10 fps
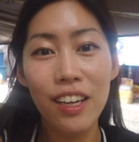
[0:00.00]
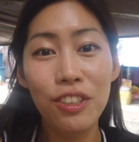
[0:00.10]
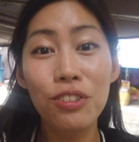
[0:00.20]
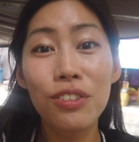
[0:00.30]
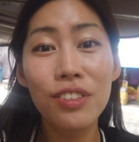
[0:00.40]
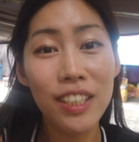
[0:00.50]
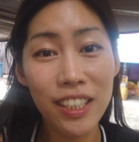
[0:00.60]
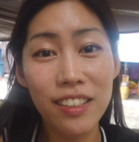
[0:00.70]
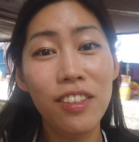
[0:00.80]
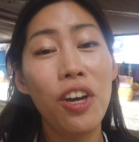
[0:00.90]
You
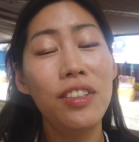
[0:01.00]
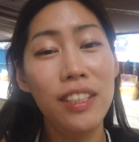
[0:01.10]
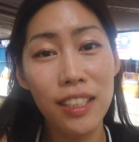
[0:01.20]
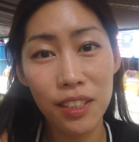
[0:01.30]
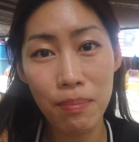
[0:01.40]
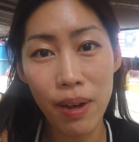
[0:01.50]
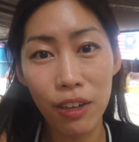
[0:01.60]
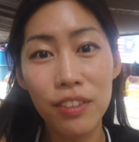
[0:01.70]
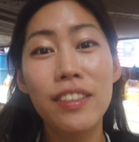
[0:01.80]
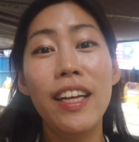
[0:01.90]
need a decent
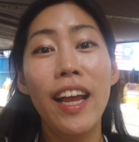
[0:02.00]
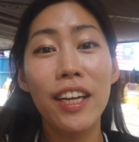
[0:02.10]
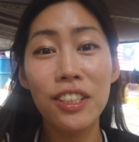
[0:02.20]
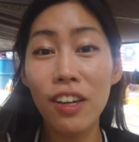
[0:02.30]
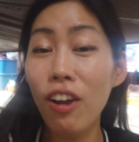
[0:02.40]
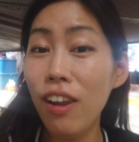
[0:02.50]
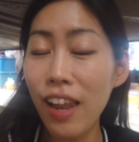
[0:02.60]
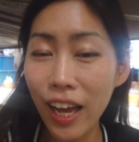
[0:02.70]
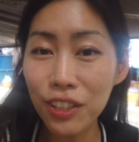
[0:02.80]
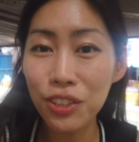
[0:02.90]
mount that actually
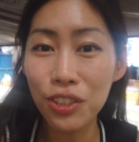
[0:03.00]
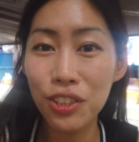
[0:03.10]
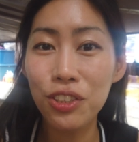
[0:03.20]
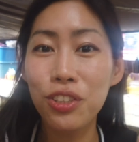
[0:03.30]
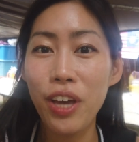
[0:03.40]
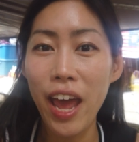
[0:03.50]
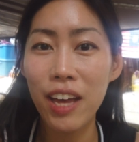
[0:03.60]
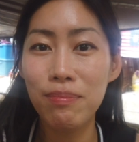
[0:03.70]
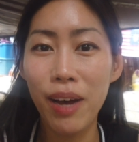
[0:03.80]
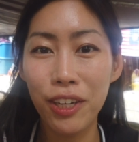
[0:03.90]
allows you to
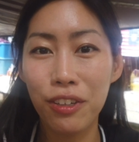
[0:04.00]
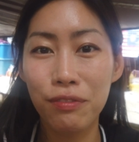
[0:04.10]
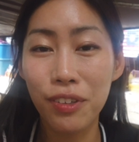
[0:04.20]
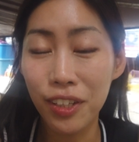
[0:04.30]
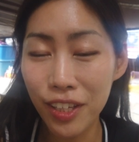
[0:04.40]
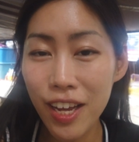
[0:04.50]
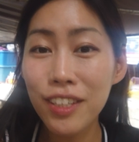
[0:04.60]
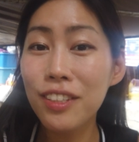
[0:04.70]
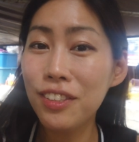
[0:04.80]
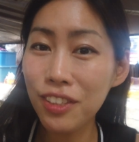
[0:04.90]
have microphone
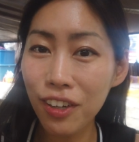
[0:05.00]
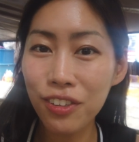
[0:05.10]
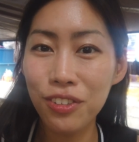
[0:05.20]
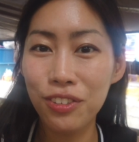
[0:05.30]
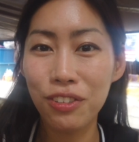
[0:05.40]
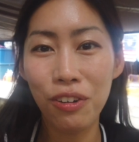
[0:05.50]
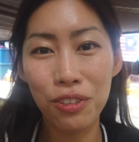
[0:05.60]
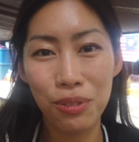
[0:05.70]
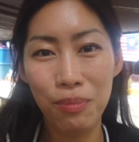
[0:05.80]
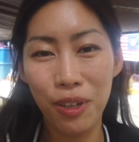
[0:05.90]
stuck onto
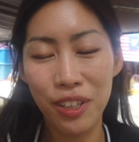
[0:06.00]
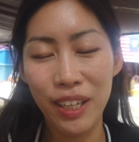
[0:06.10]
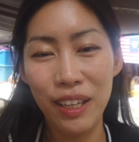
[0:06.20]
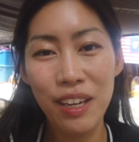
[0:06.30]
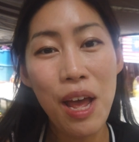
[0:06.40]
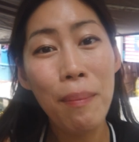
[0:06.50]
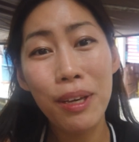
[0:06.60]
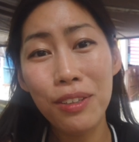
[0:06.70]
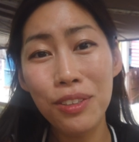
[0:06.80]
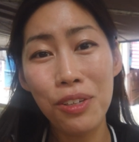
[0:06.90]
Osmo Pocket,
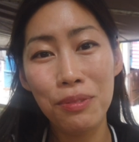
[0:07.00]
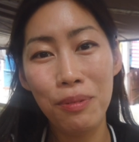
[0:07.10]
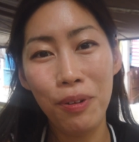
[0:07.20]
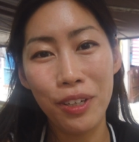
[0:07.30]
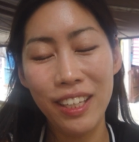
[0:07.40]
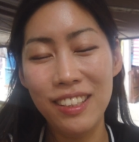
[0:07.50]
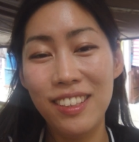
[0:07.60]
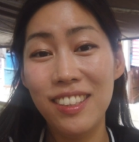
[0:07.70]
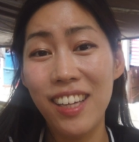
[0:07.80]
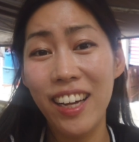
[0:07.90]
because Osmo Pocket is
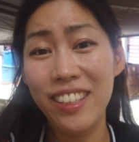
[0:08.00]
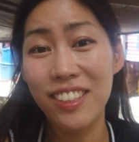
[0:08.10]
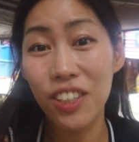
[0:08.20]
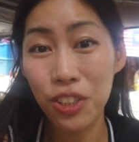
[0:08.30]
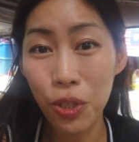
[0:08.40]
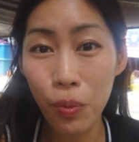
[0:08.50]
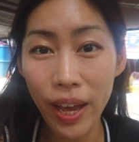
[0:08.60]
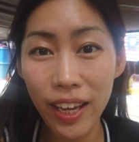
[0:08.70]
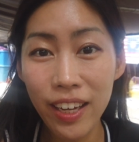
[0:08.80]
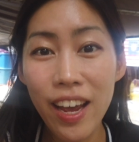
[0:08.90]
designed in such a
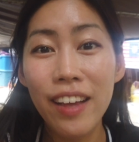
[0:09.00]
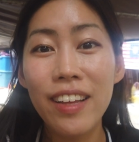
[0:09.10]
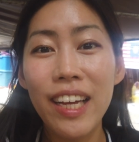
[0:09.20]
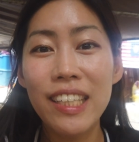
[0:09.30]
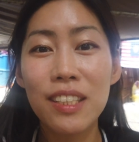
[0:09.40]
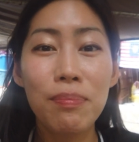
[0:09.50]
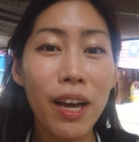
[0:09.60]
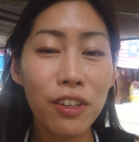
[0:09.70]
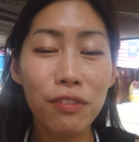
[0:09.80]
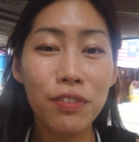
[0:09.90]
way that its
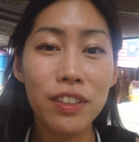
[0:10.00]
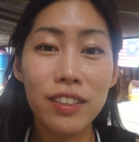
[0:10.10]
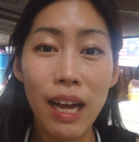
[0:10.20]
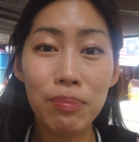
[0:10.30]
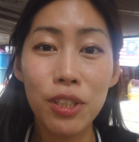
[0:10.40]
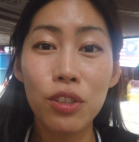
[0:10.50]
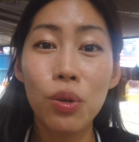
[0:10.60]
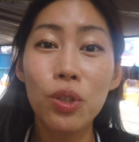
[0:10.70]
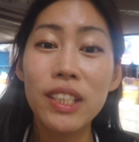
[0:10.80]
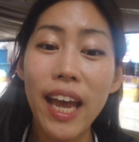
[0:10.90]
microphone adapter goes